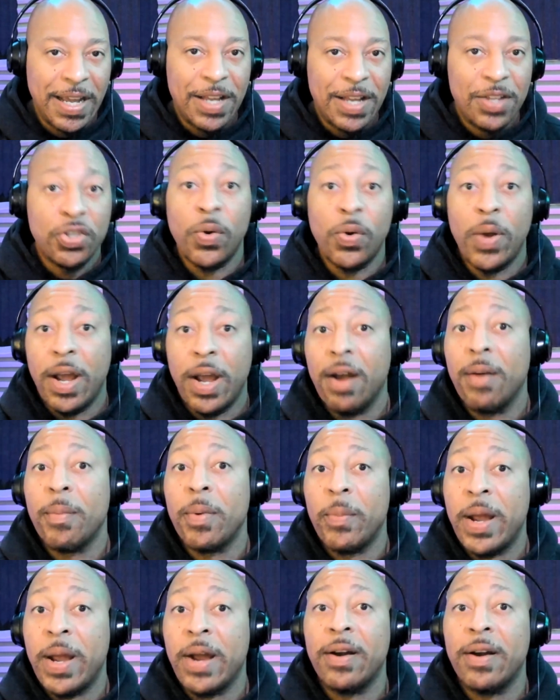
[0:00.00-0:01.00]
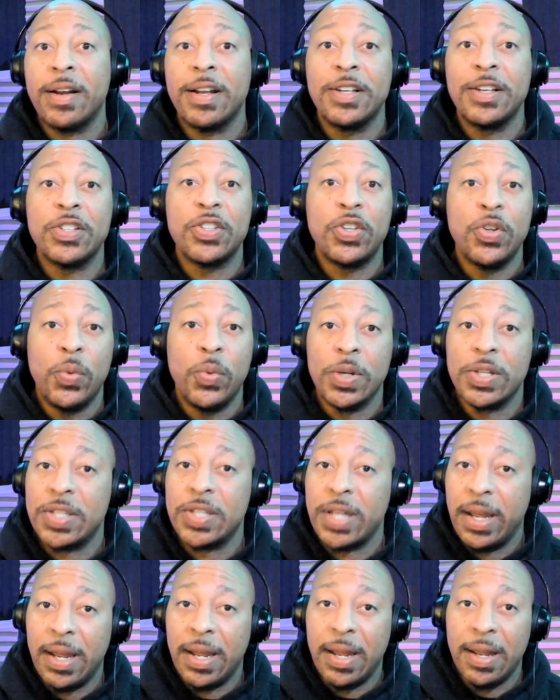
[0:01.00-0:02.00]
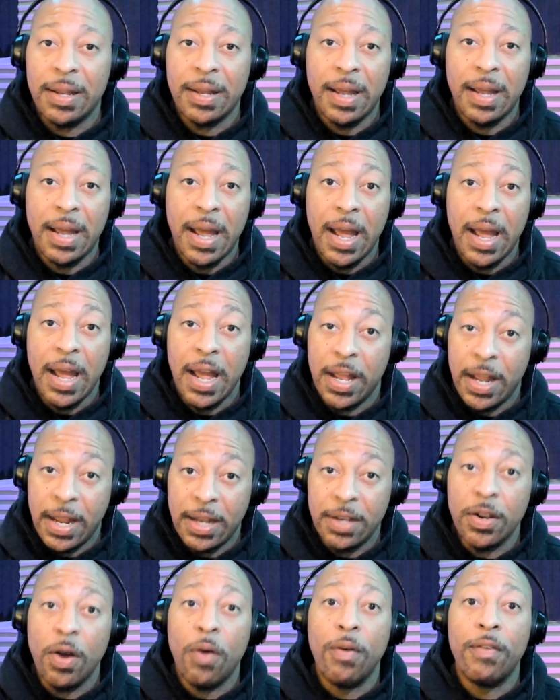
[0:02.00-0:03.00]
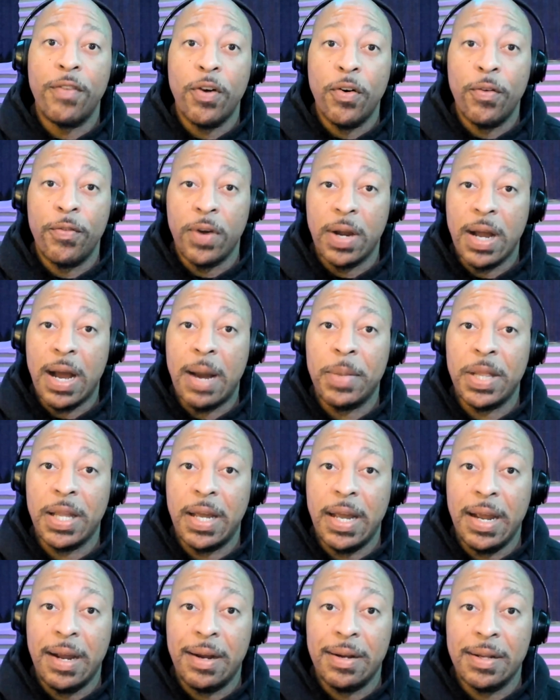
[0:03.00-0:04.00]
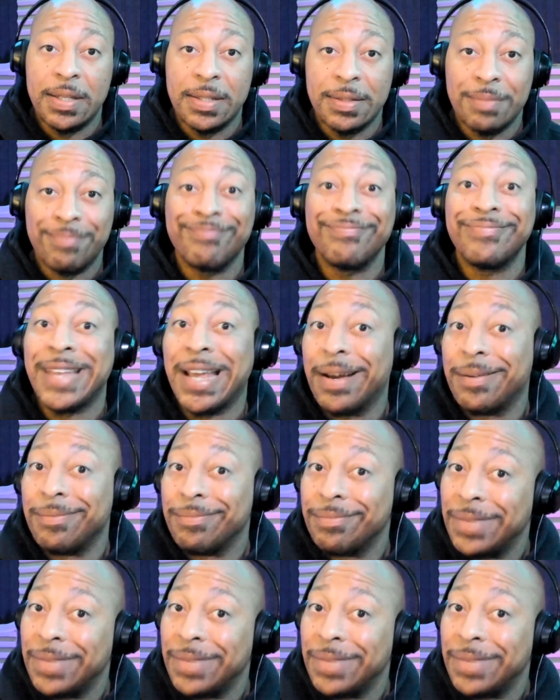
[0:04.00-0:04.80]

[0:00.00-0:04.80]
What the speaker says: So Arab Americans who were saying, hey, don't vote for Kamala Harris. Yeah.